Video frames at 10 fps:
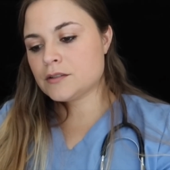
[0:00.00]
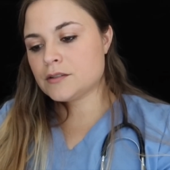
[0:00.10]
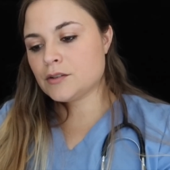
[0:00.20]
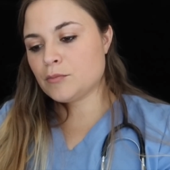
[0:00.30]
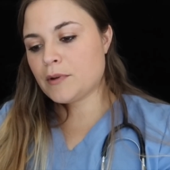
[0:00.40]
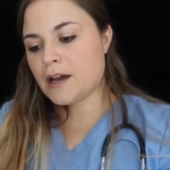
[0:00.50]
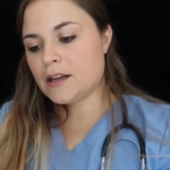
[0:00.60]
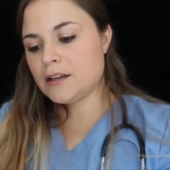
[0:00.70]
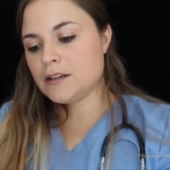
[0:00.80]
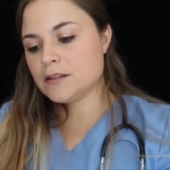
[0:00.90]
Just still
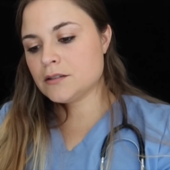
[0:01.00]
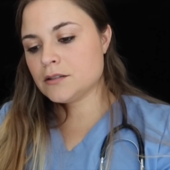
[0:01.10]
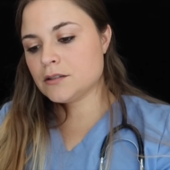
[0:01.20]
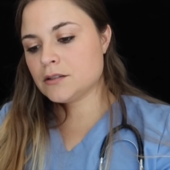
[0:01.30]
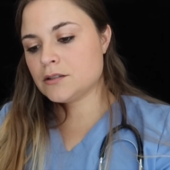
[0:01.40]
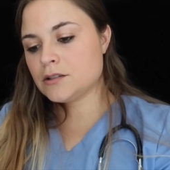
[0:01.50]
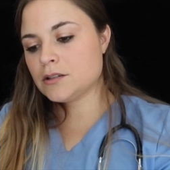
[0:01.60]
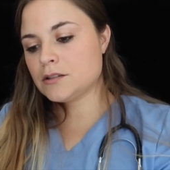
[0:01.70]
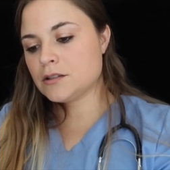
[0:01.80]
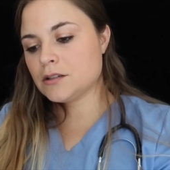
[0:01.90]
patting
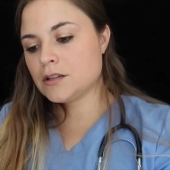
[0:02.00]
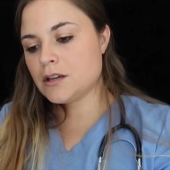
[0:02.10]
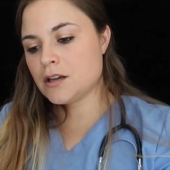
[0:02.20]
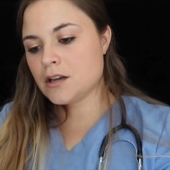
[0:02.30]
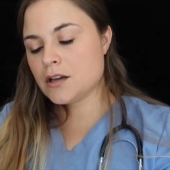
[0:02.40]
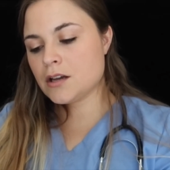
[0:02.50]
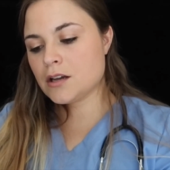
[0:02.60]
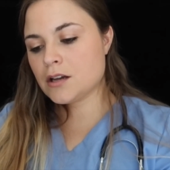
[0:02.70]
gently.